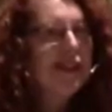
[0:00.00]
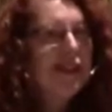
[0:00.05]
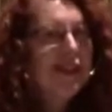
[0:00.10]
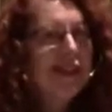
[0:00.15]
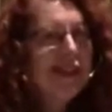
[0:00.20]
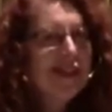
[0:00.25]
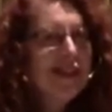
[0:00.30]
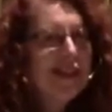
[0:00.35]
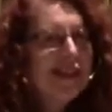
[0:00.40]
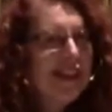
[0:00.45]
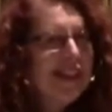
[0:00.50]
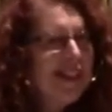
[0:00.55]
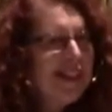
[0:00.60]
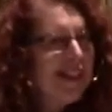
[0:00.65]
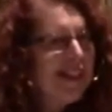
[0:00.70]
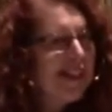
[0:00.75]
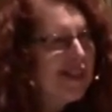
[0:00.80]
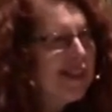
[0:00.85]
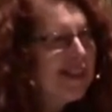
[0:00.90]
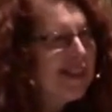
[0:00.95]

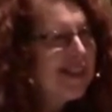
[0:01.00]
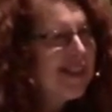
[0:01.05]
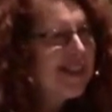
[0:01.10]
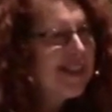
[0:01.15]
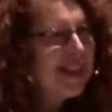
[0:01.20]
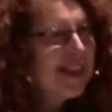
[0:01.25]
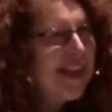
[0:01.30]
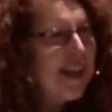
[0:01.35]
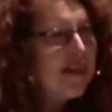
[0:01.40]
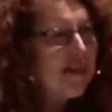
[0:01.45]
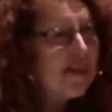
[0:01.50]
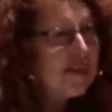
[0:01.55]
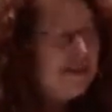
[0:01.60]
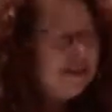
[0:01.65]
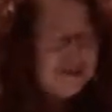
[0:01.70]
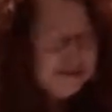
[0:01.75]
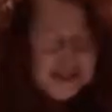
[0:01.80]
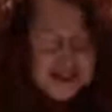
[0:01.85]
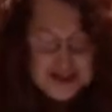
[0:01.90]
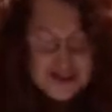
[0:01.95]
study just to get your
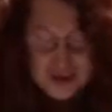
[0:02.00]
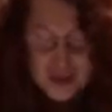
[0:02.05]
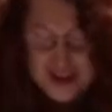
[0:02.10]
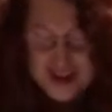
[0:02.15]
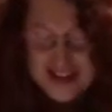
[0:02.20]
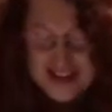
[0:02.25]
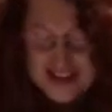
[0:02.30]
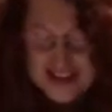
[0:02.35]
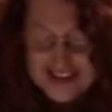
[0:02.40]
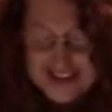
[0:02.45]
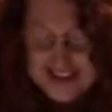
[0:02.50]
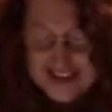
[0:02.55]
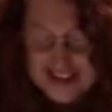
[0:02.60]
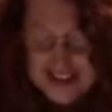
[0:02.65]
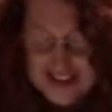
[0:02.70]
feet wet,